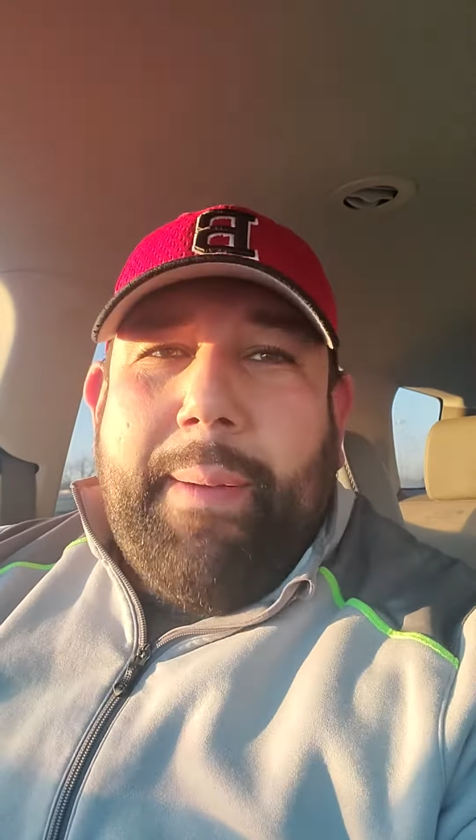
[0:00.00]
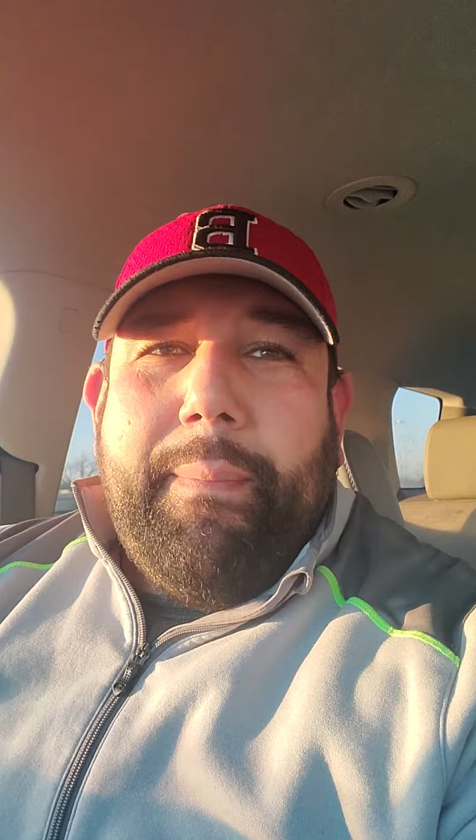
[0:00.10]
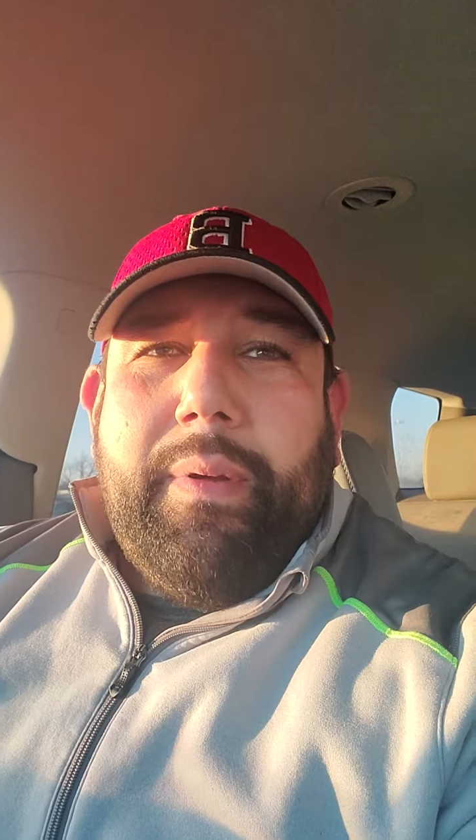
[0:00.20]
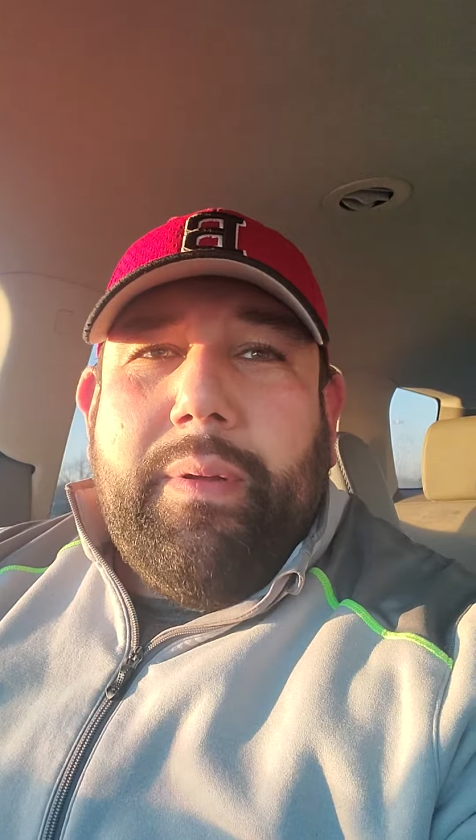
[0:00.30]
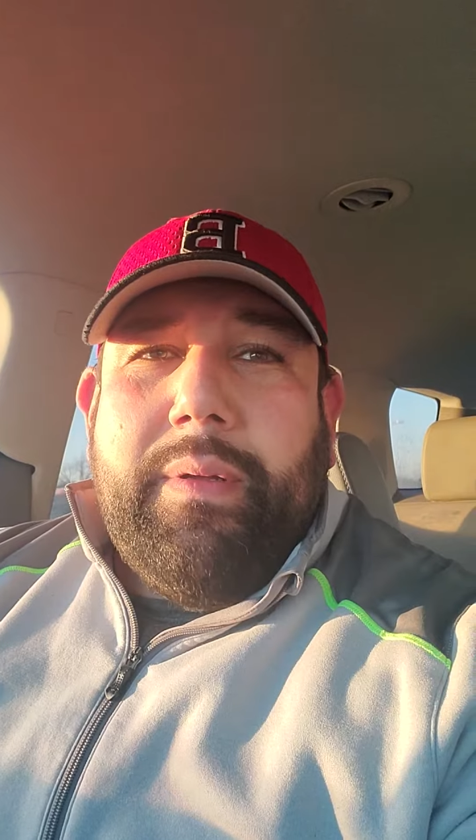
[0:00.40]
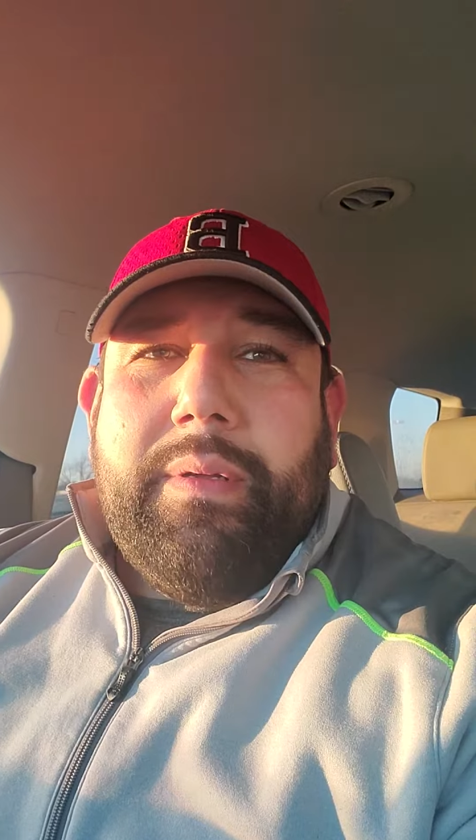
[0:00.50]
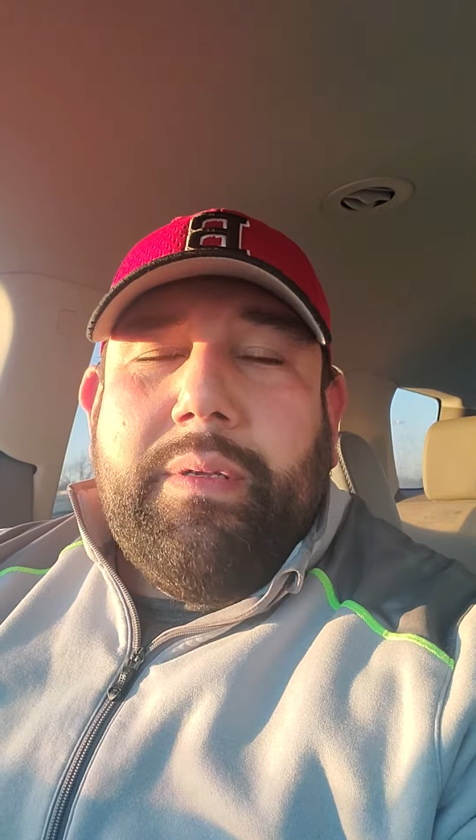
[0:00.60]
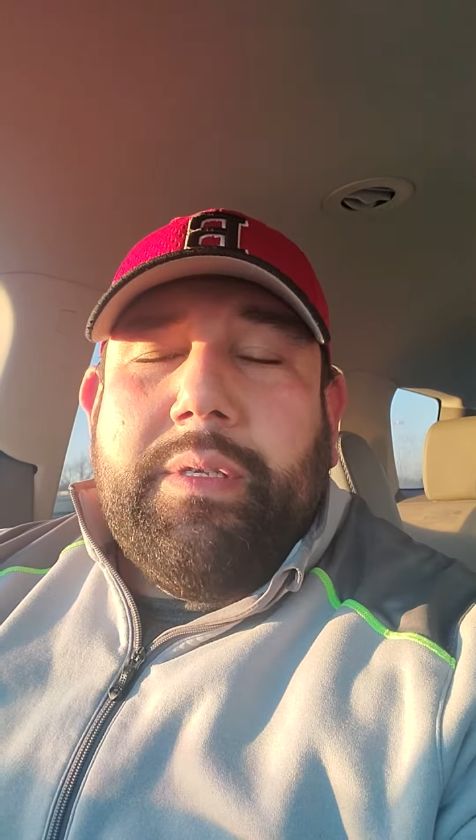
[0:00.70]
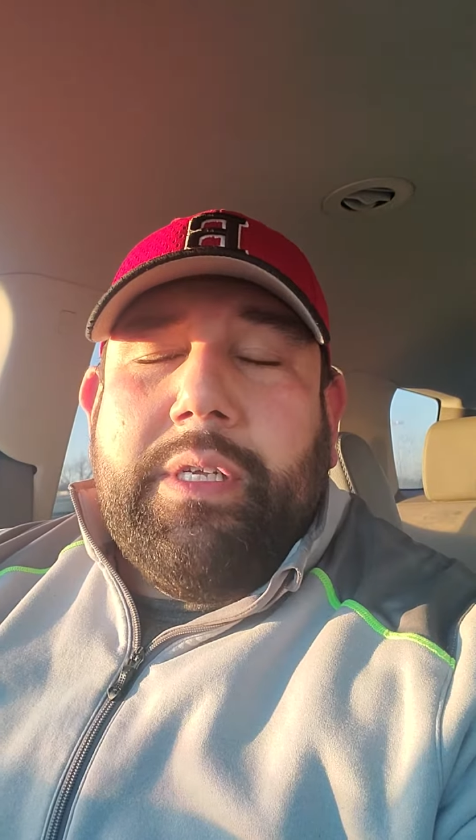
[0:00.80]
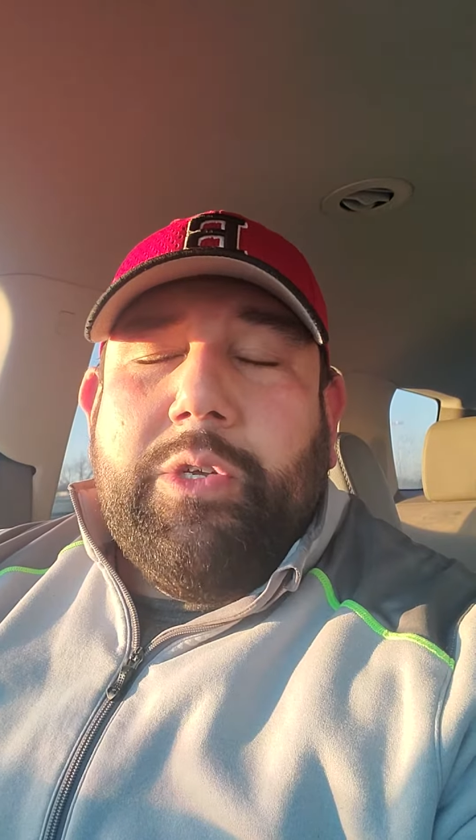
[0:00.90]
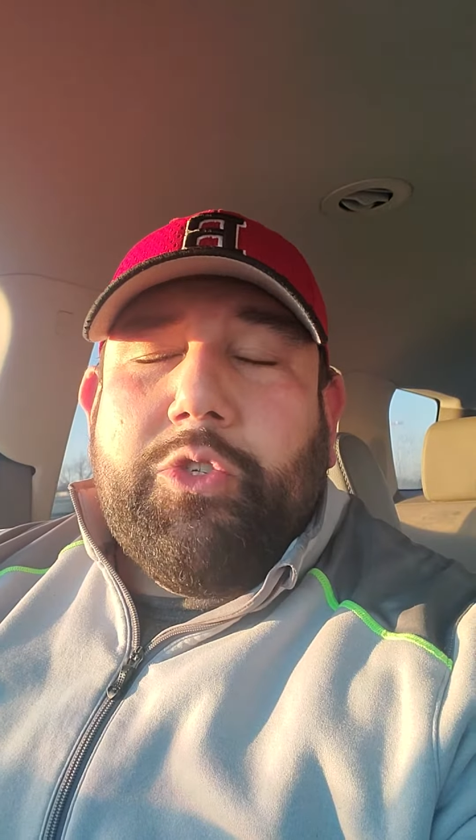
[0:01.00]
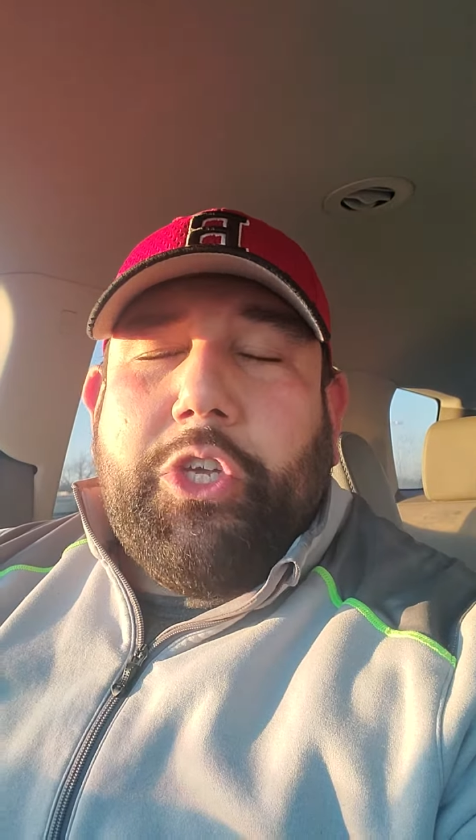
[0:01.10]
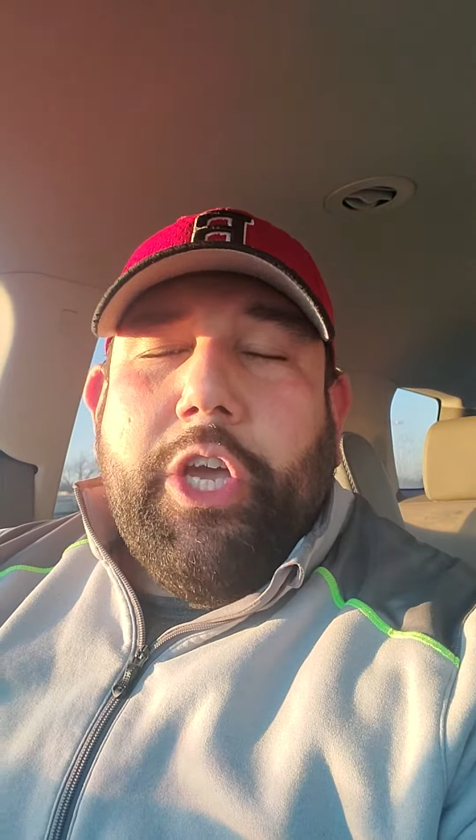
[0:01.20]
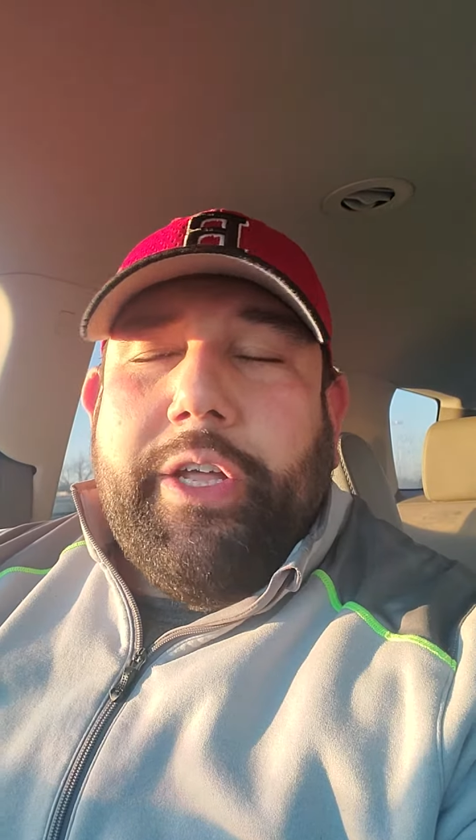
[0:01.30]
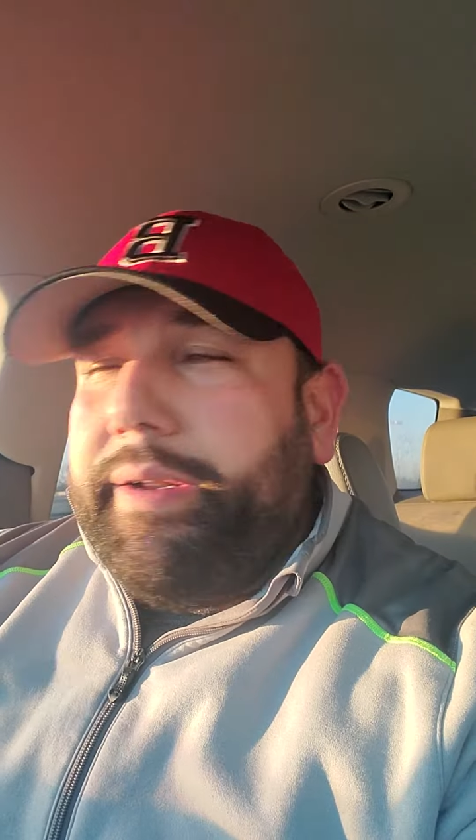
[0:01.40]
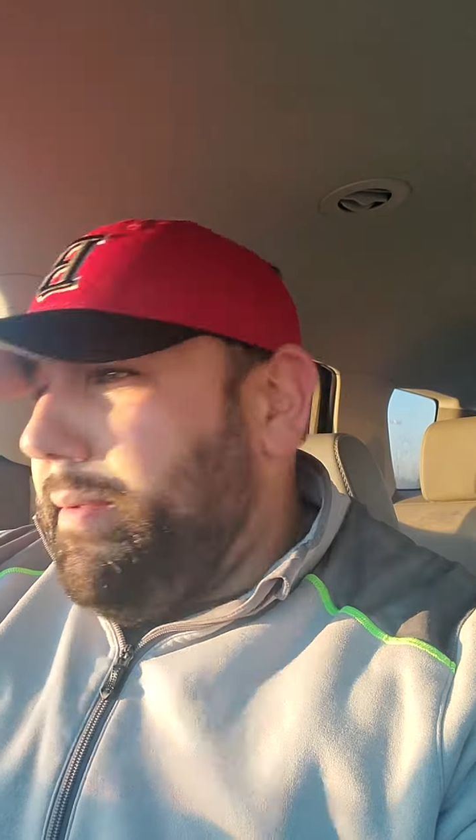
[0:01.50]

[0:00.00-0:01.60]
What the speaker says: It was good.